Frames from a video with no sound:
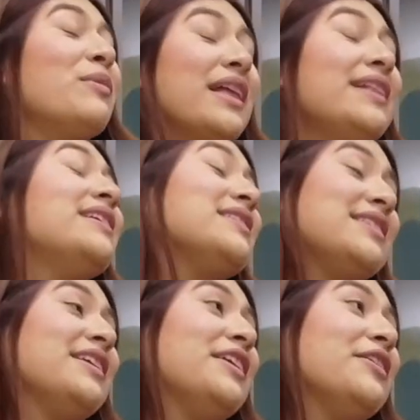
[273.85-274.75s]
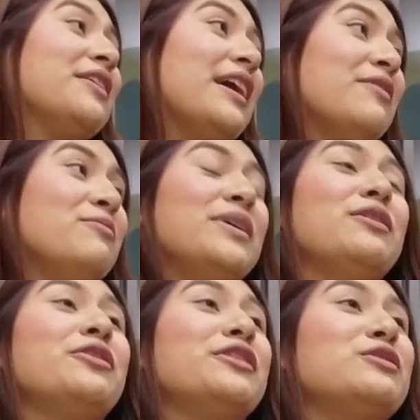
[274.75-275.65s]
glad that I stayed here. I've been
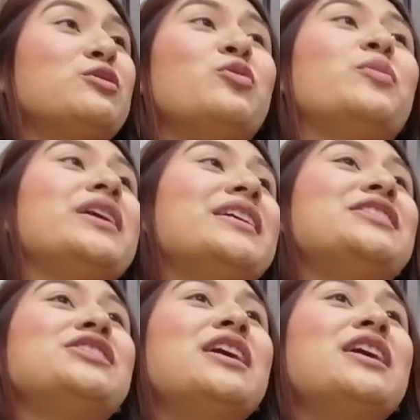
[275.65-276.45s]
learning so much